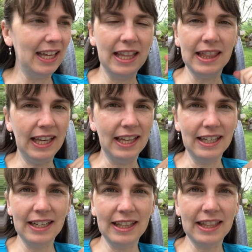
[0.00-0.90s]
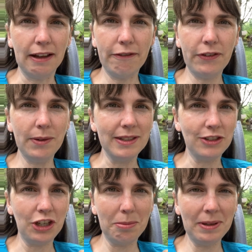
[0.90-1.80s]
that food is
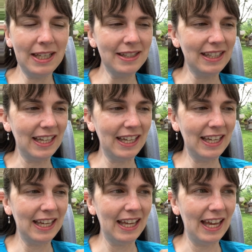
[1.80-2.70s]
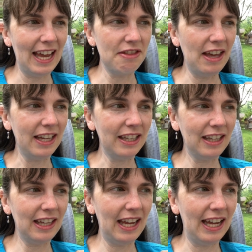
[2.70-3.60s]
cheap and easy, and
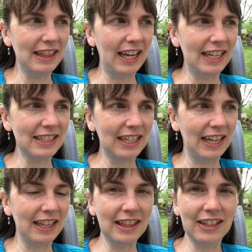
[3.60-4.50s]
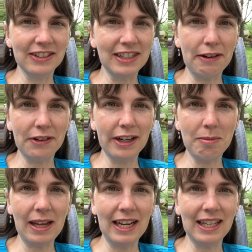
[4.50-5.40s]
that there's never going to
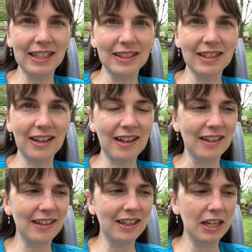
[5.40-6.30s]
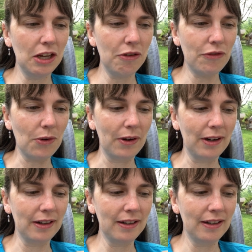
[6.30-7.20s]
be any concern
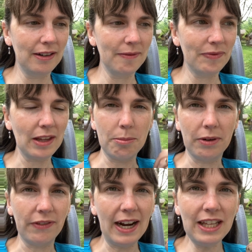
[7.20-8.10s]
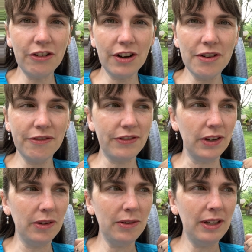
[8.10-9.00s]
for providing your own
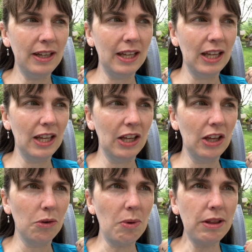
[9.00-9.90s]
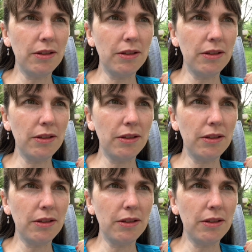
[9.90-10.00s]
food, whether